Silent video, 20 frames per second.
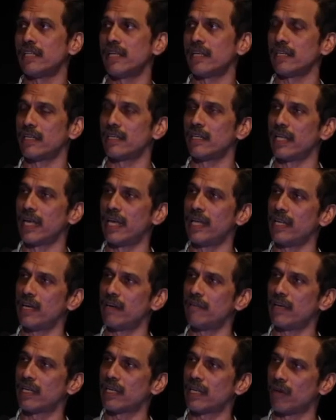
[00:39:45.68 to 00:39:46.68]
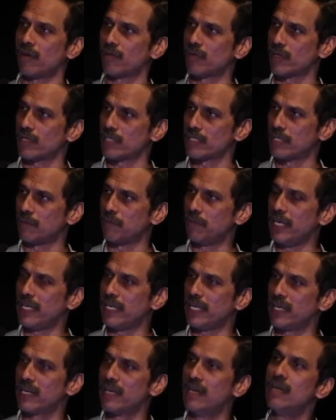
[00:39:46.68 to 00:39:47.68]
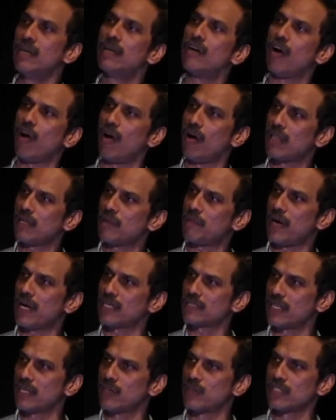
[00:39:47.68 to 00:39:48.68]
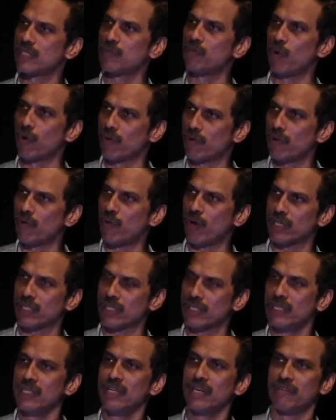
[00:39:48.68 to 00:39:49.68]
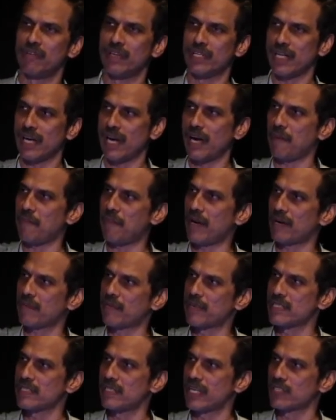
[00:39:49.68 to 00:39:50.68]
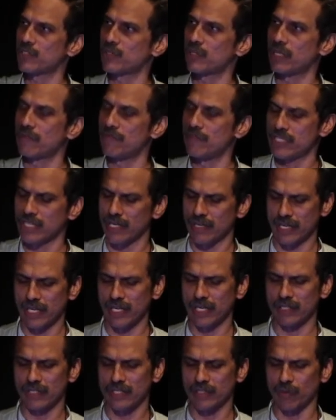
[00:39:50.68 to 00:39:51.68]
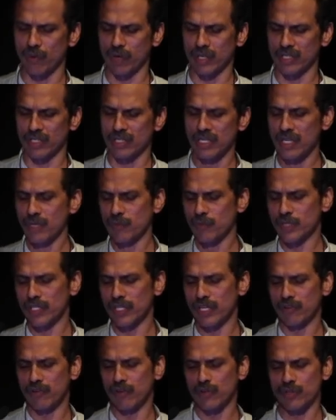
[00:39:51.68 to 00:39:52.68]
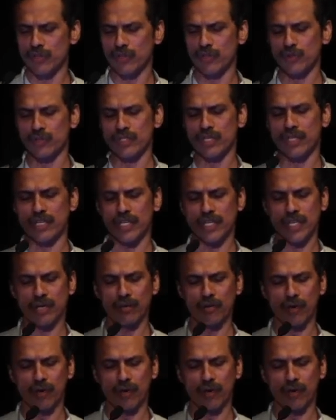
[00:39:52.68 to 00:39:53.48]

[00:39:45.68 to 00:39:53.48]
that in an area where groundwater is depleting, all the parks are using borewell water when there are apartments next to them which are treating this water, but they refuse to use the treated